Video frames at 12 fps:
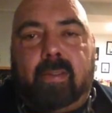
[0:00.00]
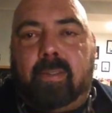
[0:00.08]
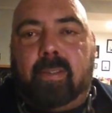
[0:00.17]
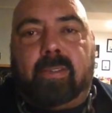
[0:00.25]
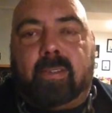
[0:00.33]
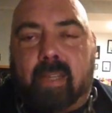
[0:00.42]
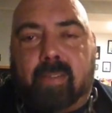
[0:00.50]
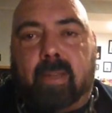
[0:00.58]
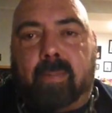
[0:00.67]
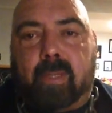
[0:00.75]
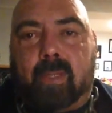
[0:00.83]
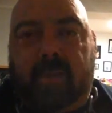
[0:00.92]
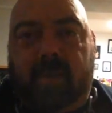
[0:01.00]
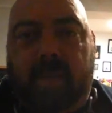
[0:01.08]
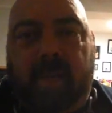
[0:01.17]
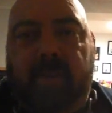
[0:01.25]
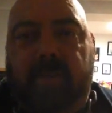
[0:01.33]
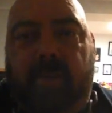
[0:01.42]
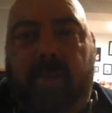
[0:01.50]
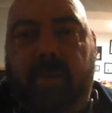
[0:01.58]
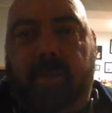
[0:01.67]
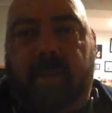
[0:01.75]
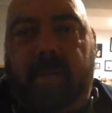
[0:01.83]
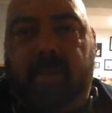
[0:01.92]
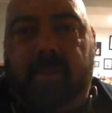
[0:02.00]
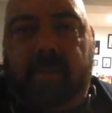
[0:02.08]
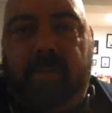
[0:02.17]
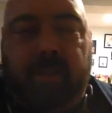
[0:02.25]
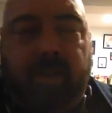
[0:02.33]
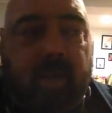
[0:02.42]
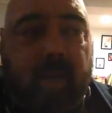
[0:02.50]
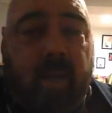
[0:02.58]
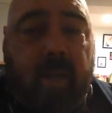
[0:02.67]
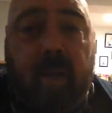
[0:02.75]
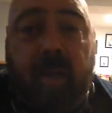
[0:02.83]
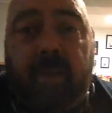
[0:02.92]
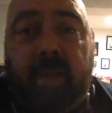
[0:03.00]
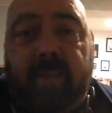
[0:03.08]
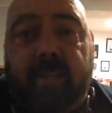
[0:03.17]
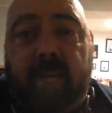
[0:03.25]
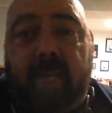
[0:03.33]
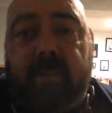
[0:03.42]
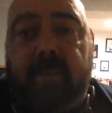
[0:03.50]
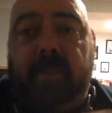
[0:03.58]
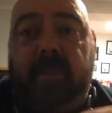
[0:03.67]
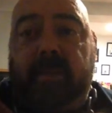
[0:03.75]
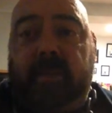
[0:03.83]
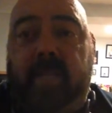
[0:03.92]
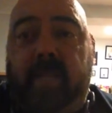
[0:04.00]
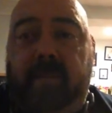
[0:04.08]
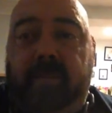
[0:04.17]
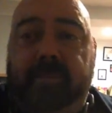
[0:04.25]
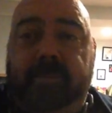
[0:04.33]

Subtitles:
Just say something, and let's talk about it. Thanks, guys. See ya.